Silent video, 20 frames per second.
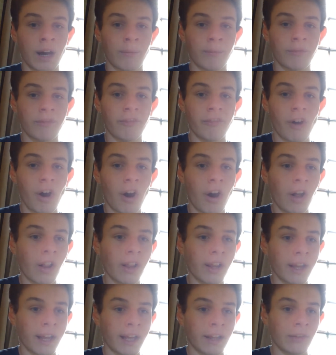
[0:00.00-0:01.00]

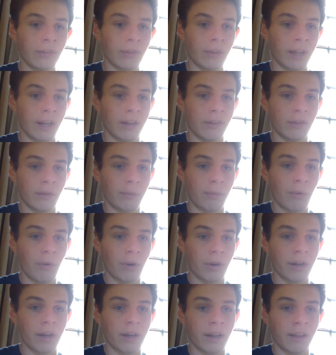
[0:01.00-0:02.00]
fall, and so that it is
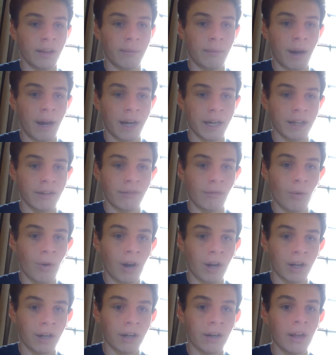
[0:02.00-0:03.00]
supported in the body of
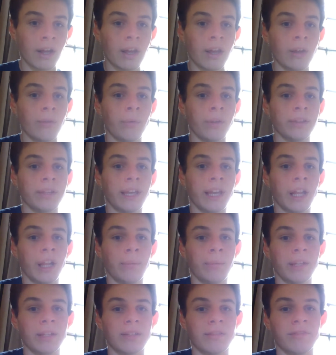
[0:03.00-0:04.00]
water with the
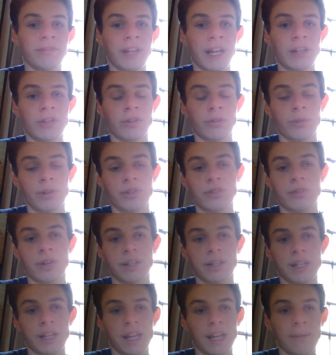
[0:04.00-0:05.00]
element of nature
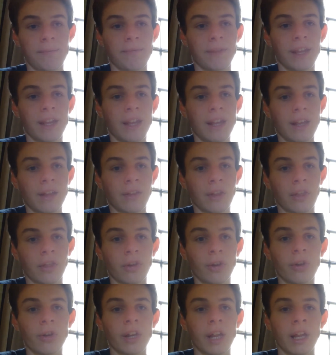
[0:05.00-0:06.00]
restricting it. The
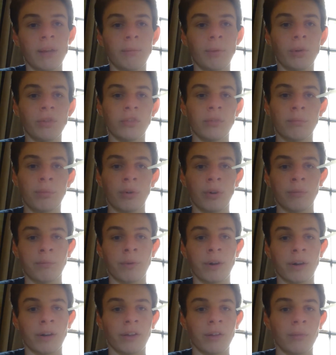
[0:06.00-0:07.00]
third and most important
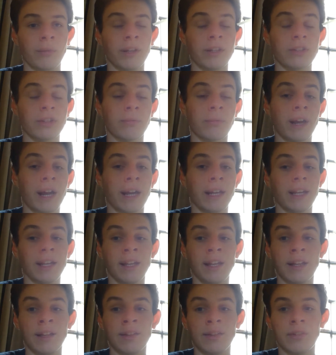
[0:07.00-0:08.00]
part of the wind turbine
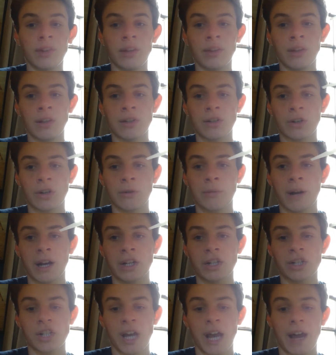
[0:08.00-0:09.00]
is the turbine
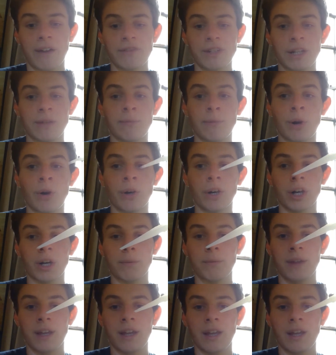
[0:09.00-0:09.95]
shaft and motor.